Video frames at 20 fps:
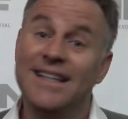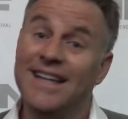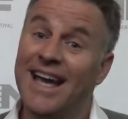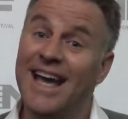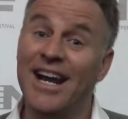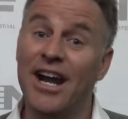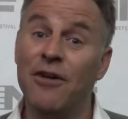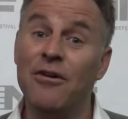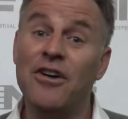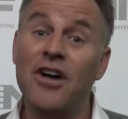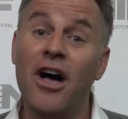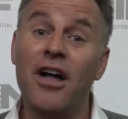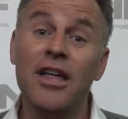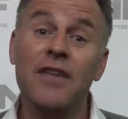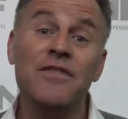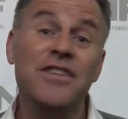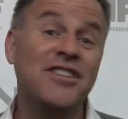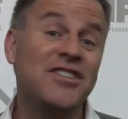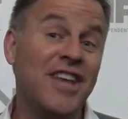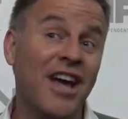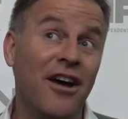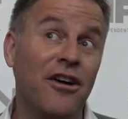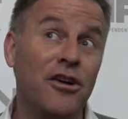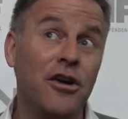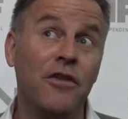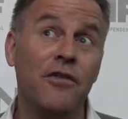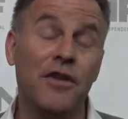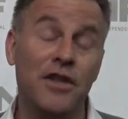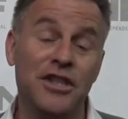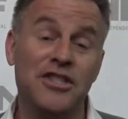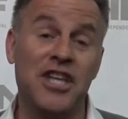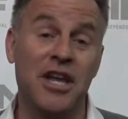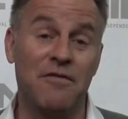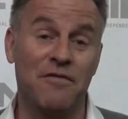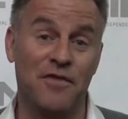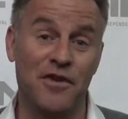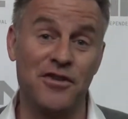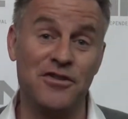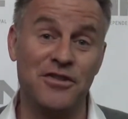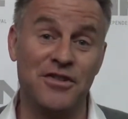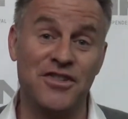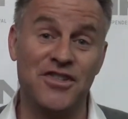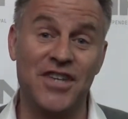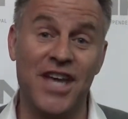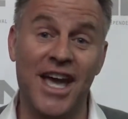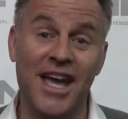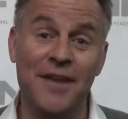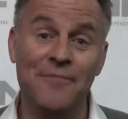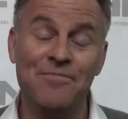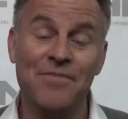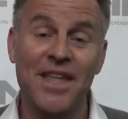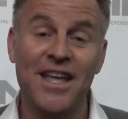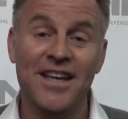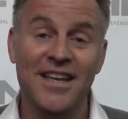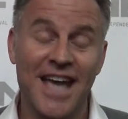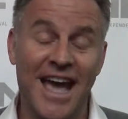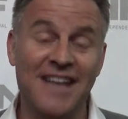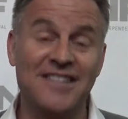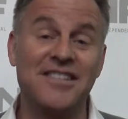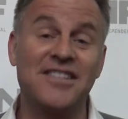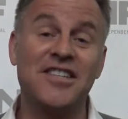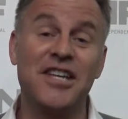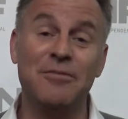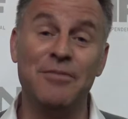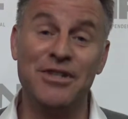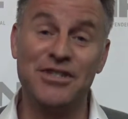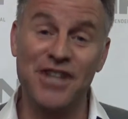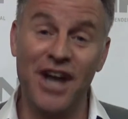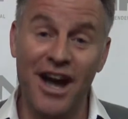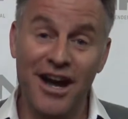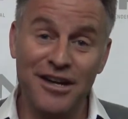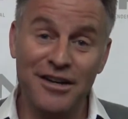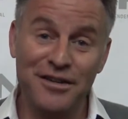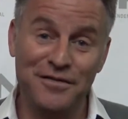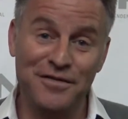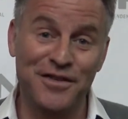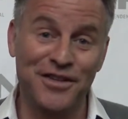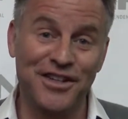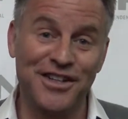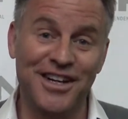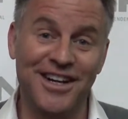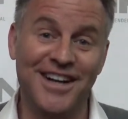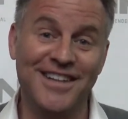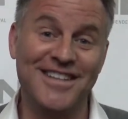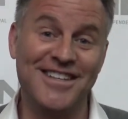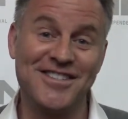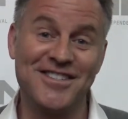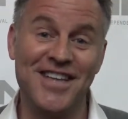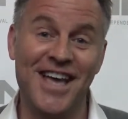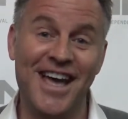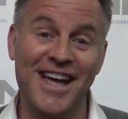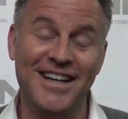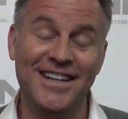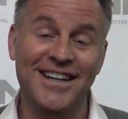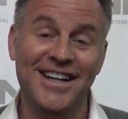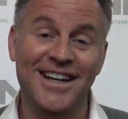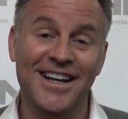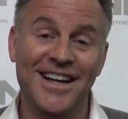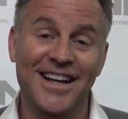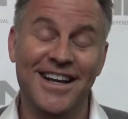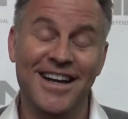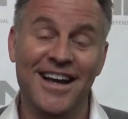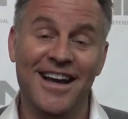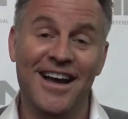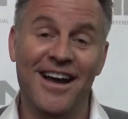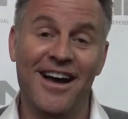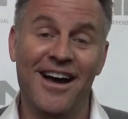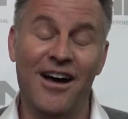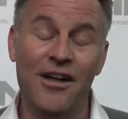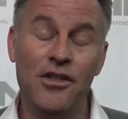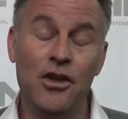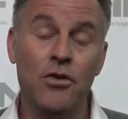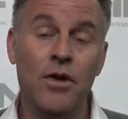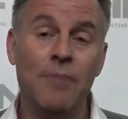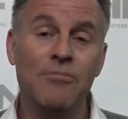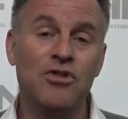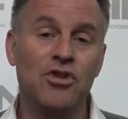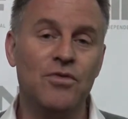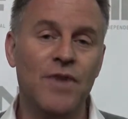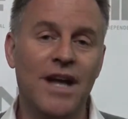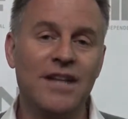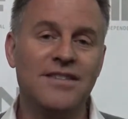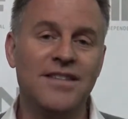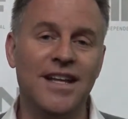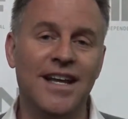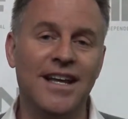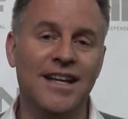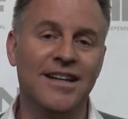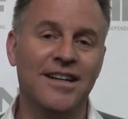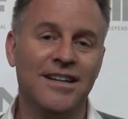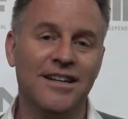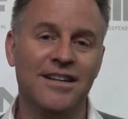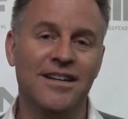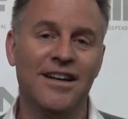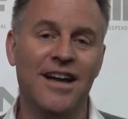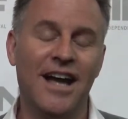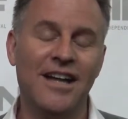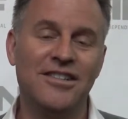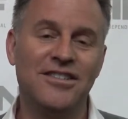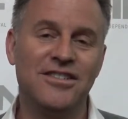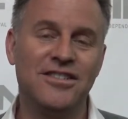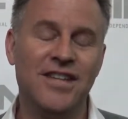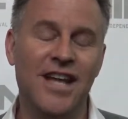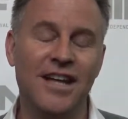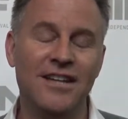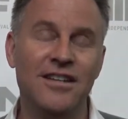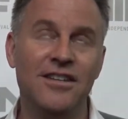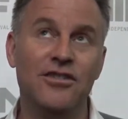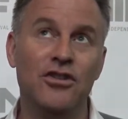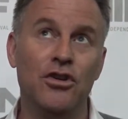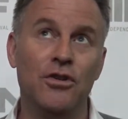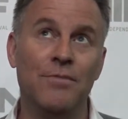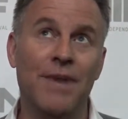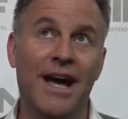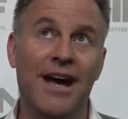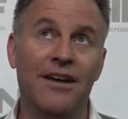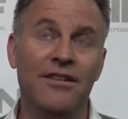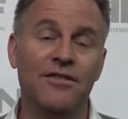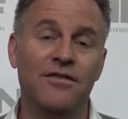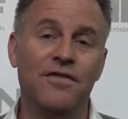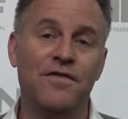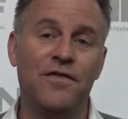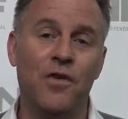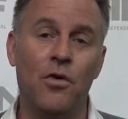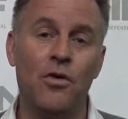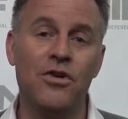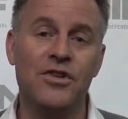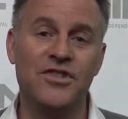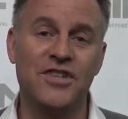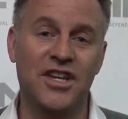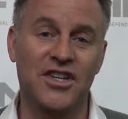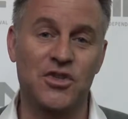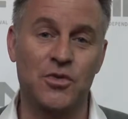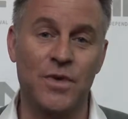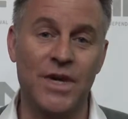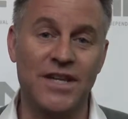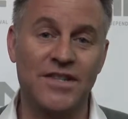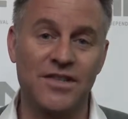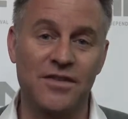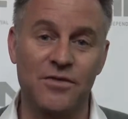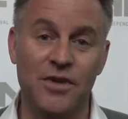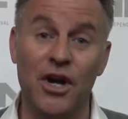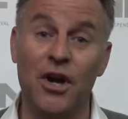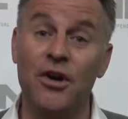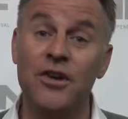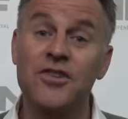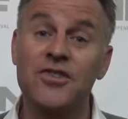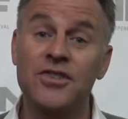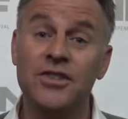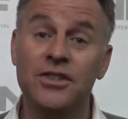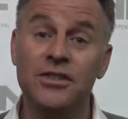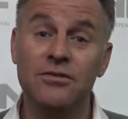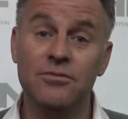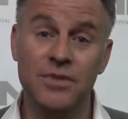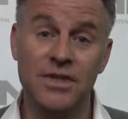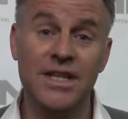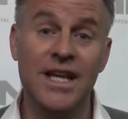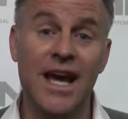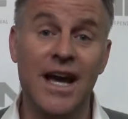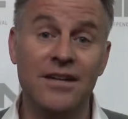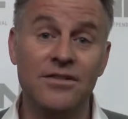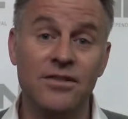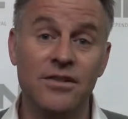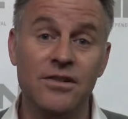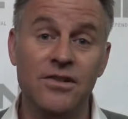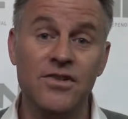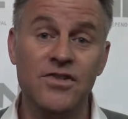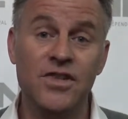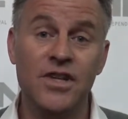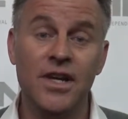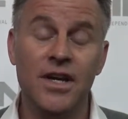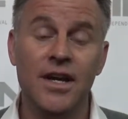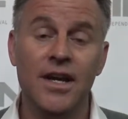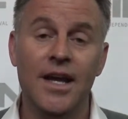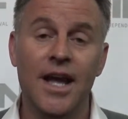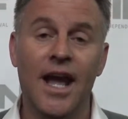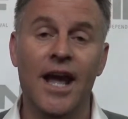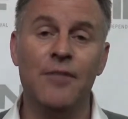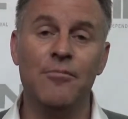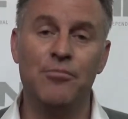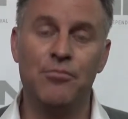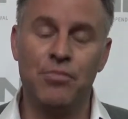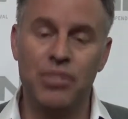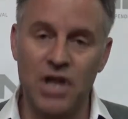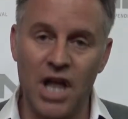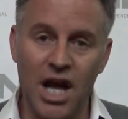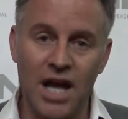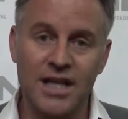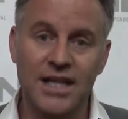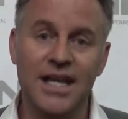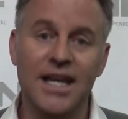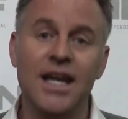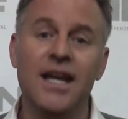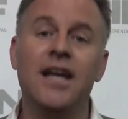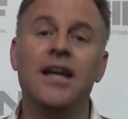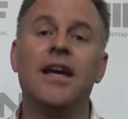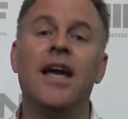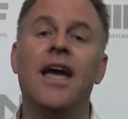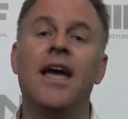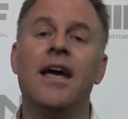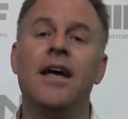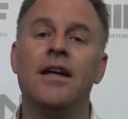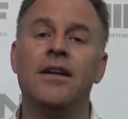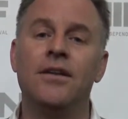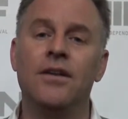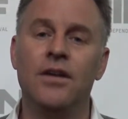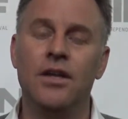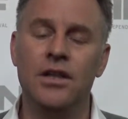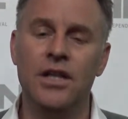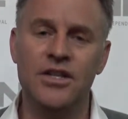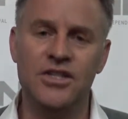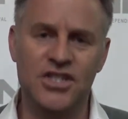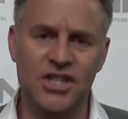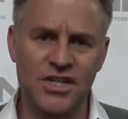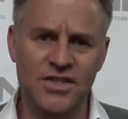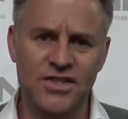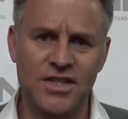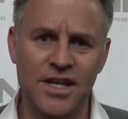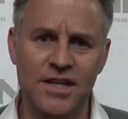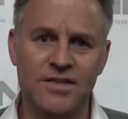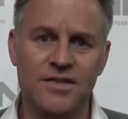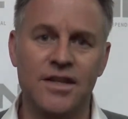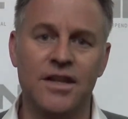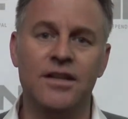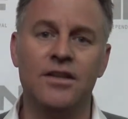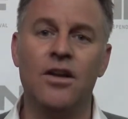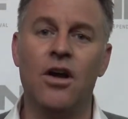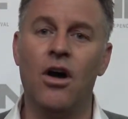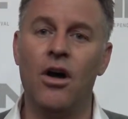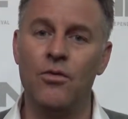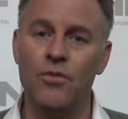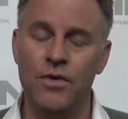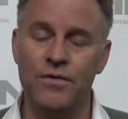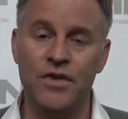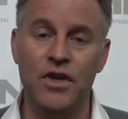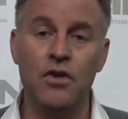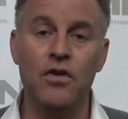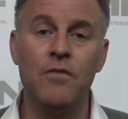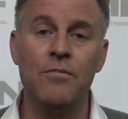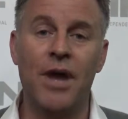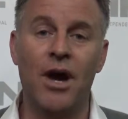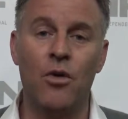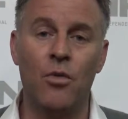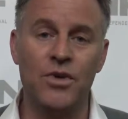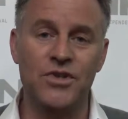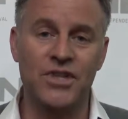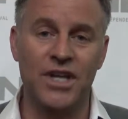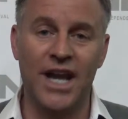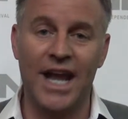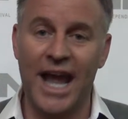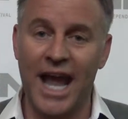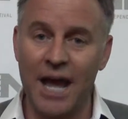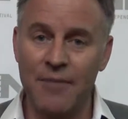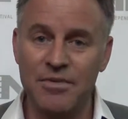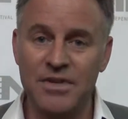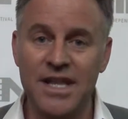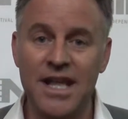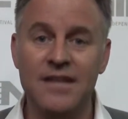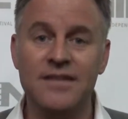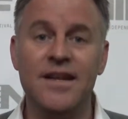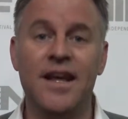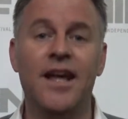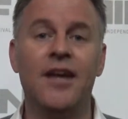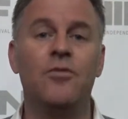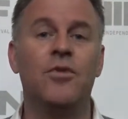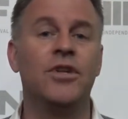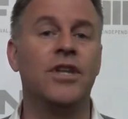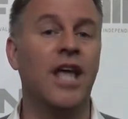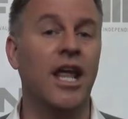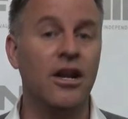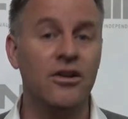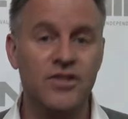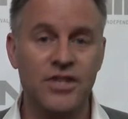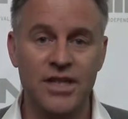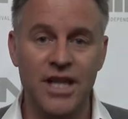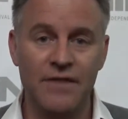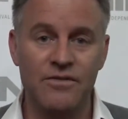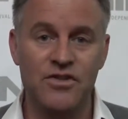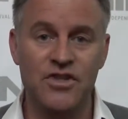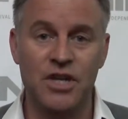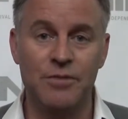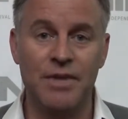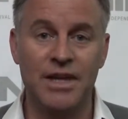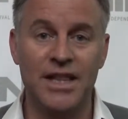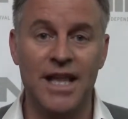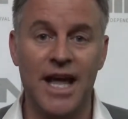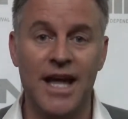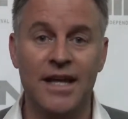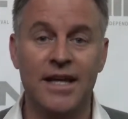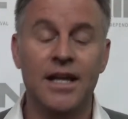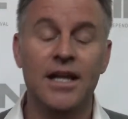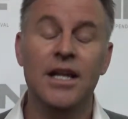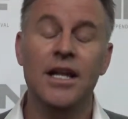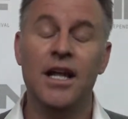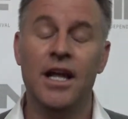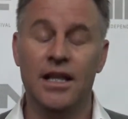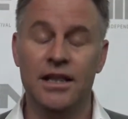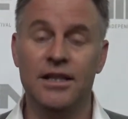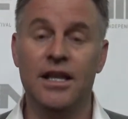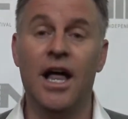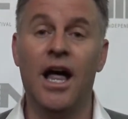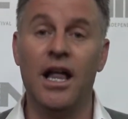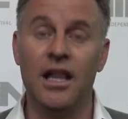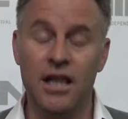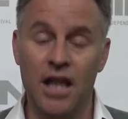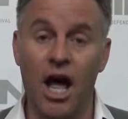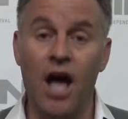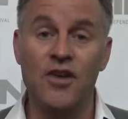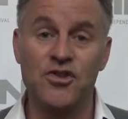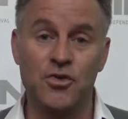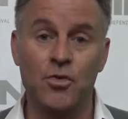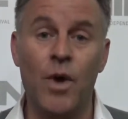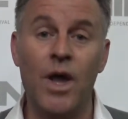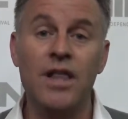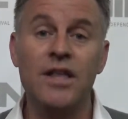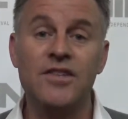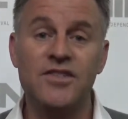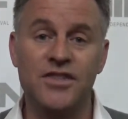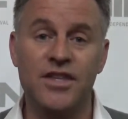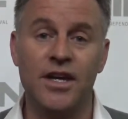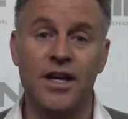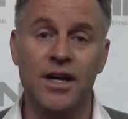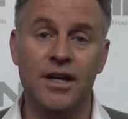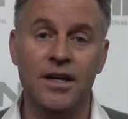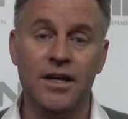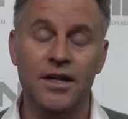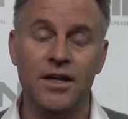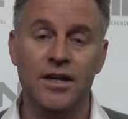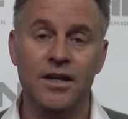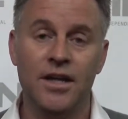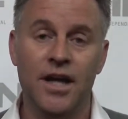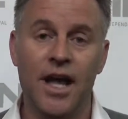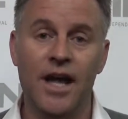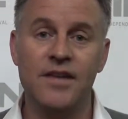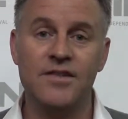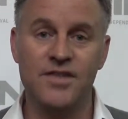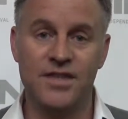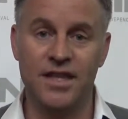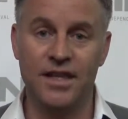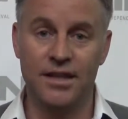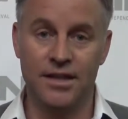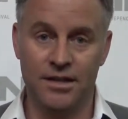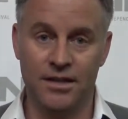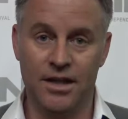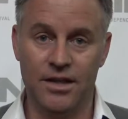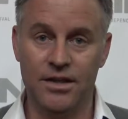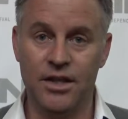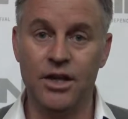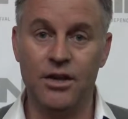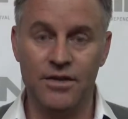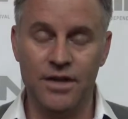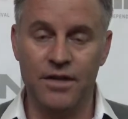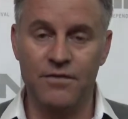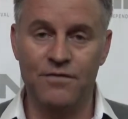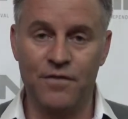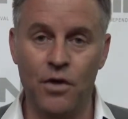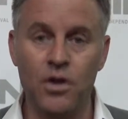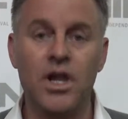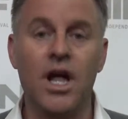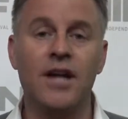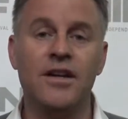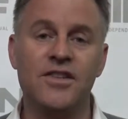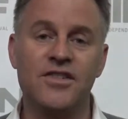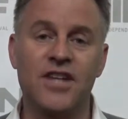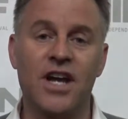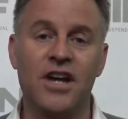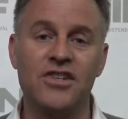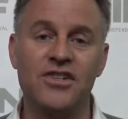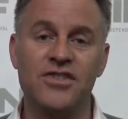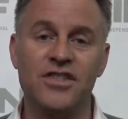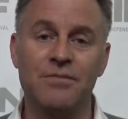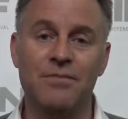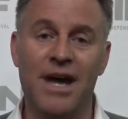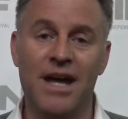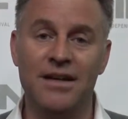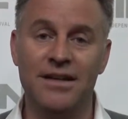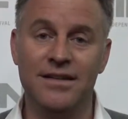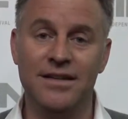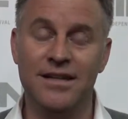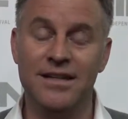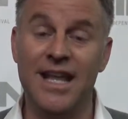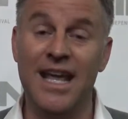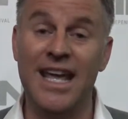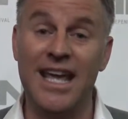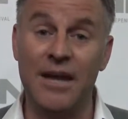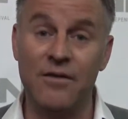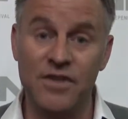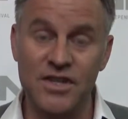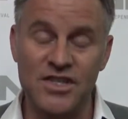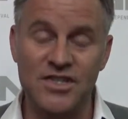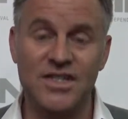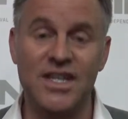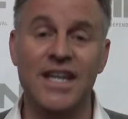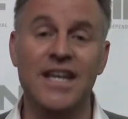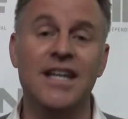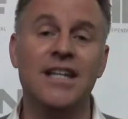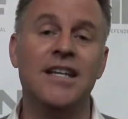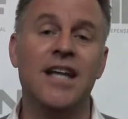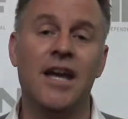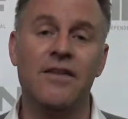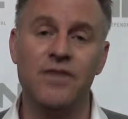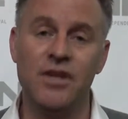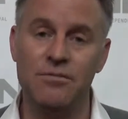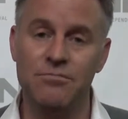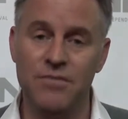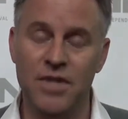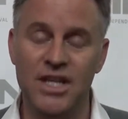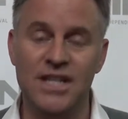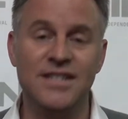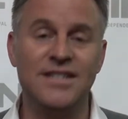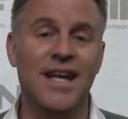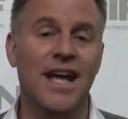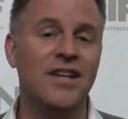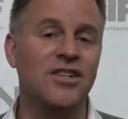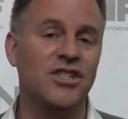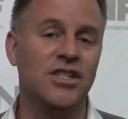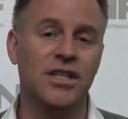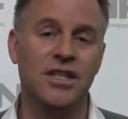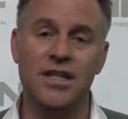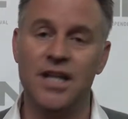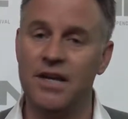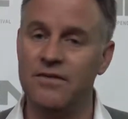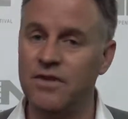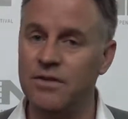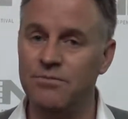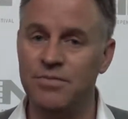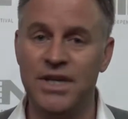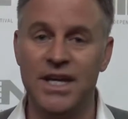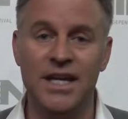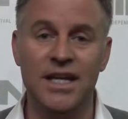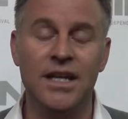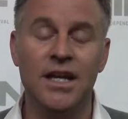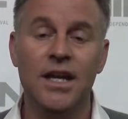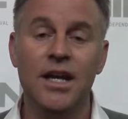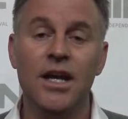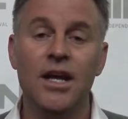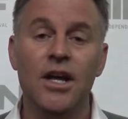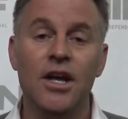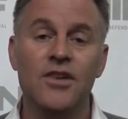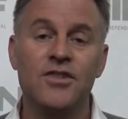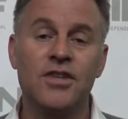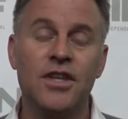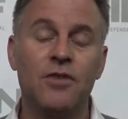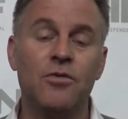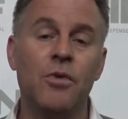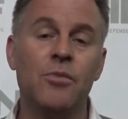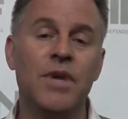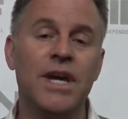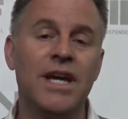And I'll go over a step further and say, as a cinematographer on the set, although I'm directing, I tend to do about 4 or 6 weeks of rehearsal with the actors and blocking and logistics and review about what's going to happen that day, what the energy level is going to be like, as well as the full-on discussions about every scene, every intention, every beat, so that when we